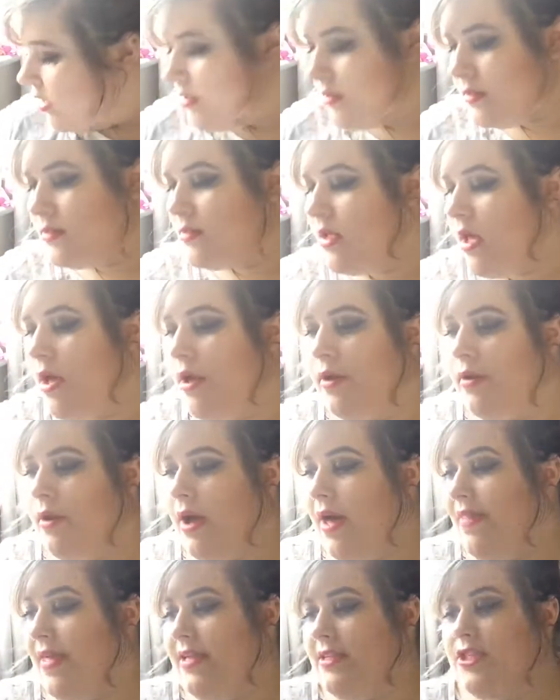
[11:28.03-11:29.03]
So,
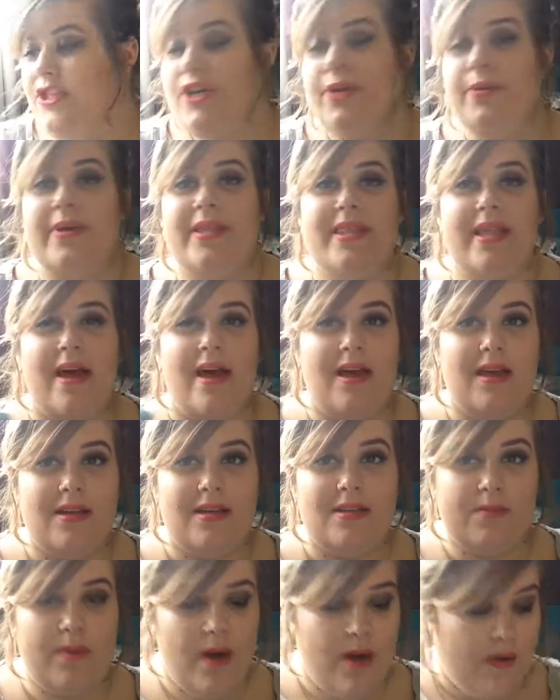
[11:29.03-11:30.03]
and there's 2 in there
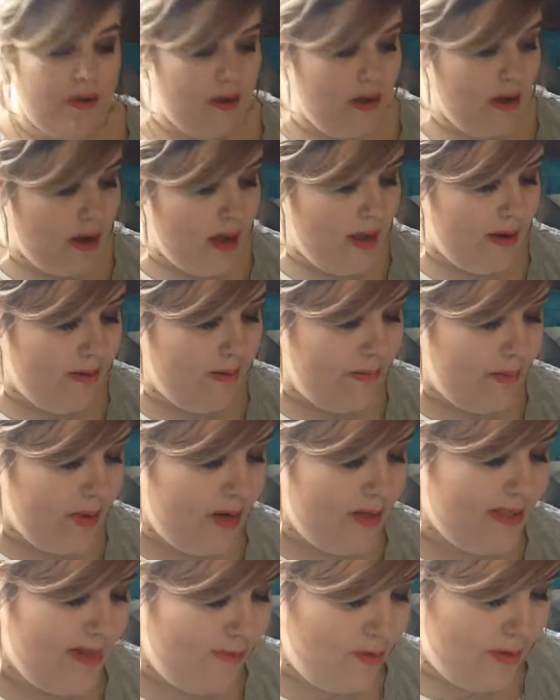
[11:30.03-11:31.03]
as well. And
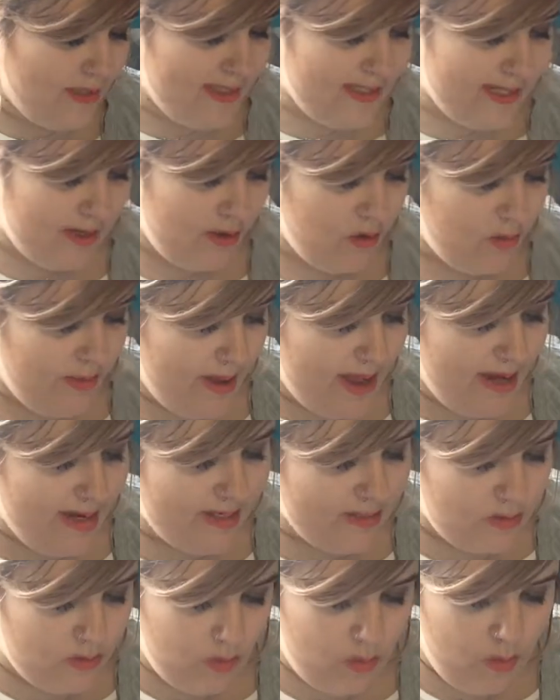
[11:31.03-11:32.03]
because I've got a single bed,
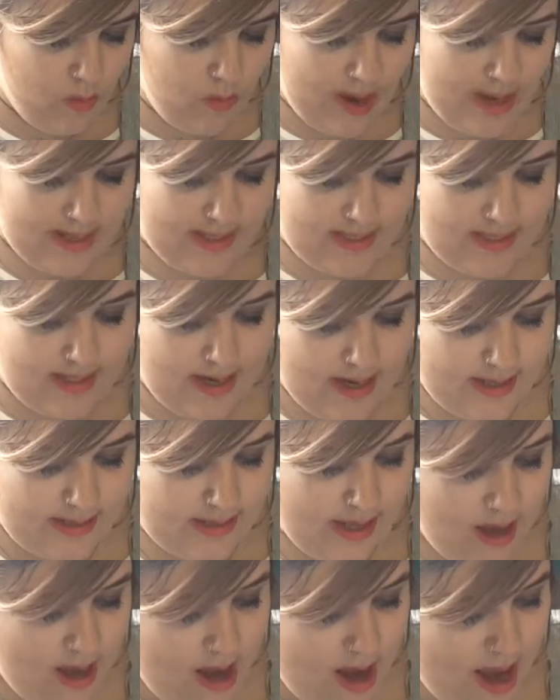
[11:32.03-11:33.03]
it's always nice.
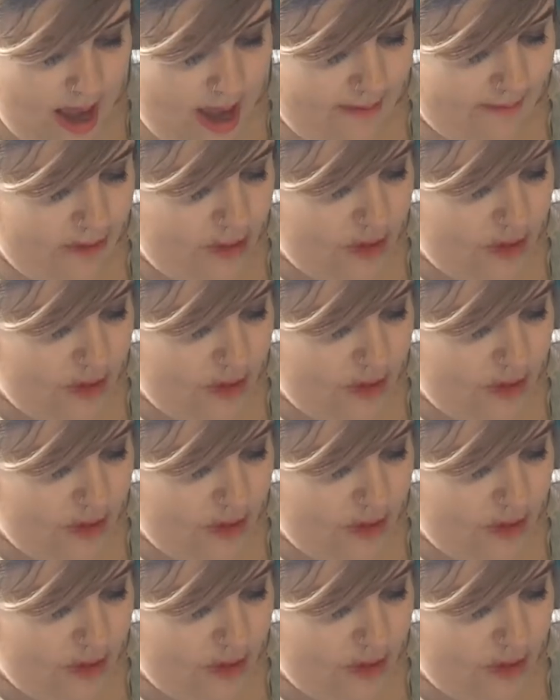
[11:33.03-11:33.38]
I have